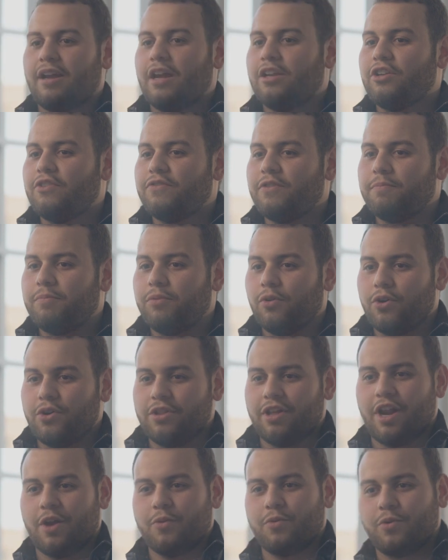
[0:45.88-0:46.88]
kind of employer
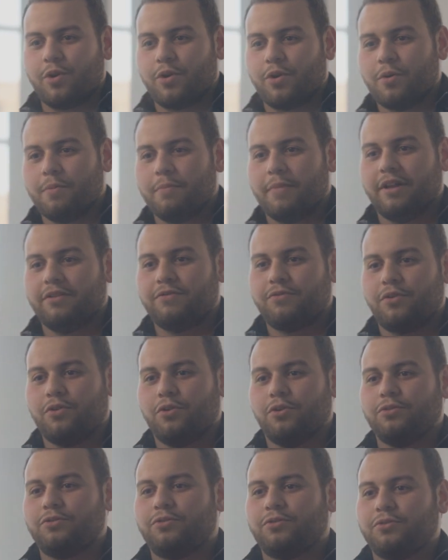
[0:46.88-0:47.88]
that I would recommend for
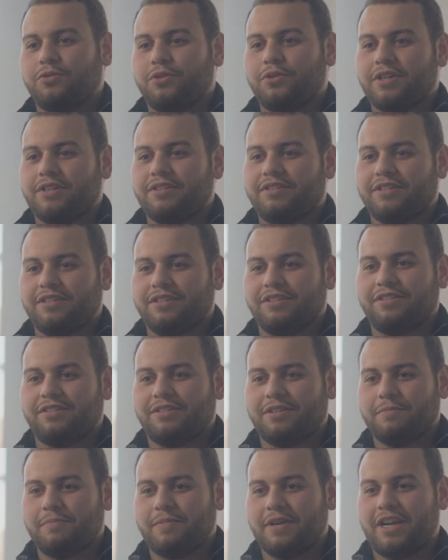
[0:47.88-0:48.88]
Hult students is
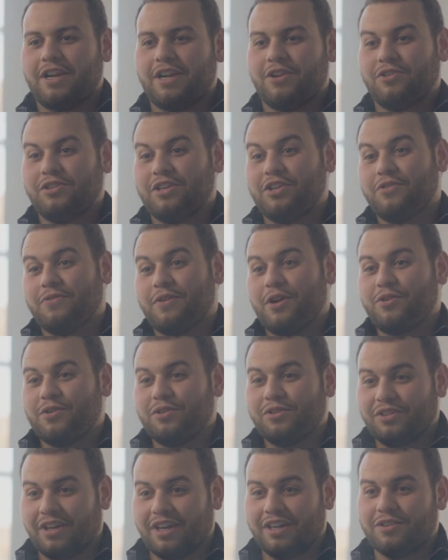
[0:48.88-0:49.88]
typically on the
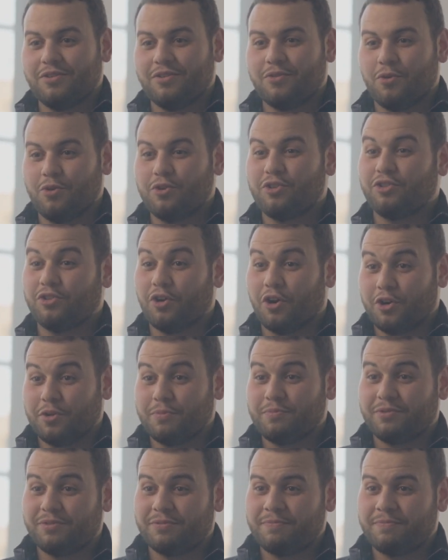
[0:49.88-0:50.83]
innovation side or startups